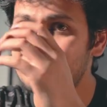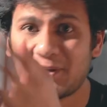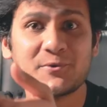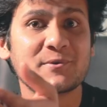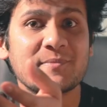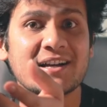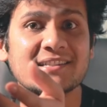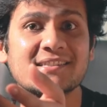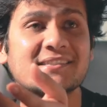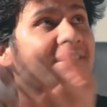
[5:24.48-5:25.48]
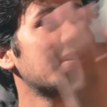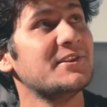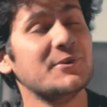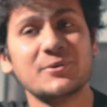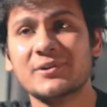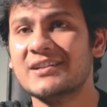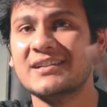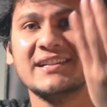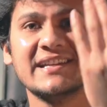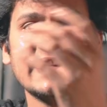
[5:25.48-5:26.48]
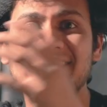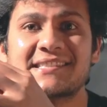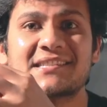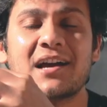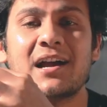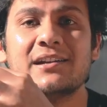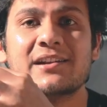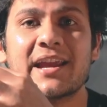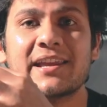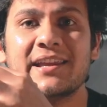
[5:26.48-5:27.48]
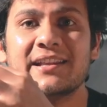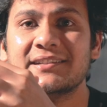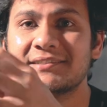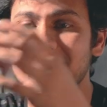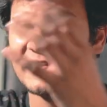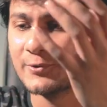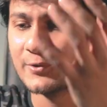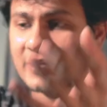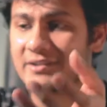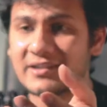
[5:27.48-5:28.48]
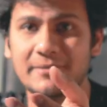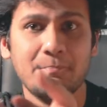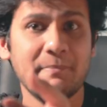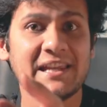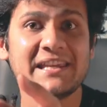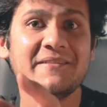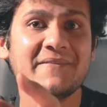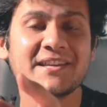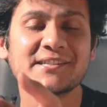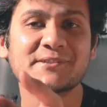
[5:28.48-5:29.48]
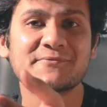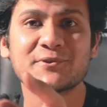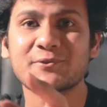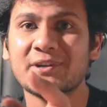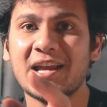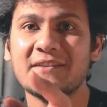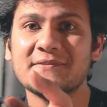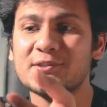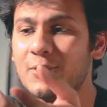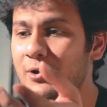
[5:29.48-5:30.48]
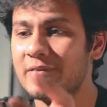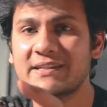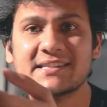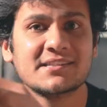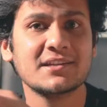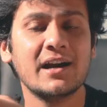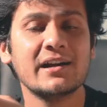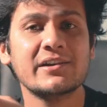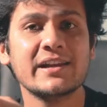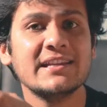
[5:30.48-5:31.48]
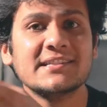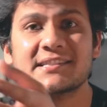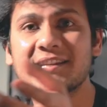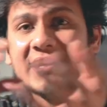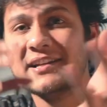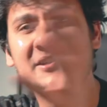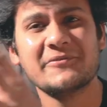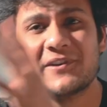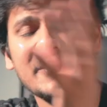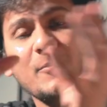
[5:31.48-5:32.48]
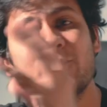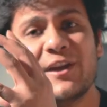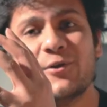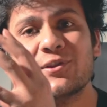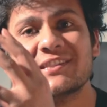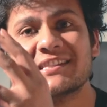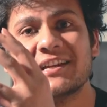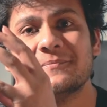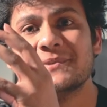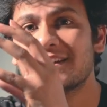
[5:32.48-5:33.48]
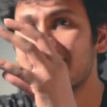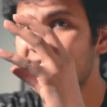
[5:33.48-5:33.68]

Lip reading: Panoramas, your star tracking, your Milky Way's photographs, or even star trails in a different moving concept.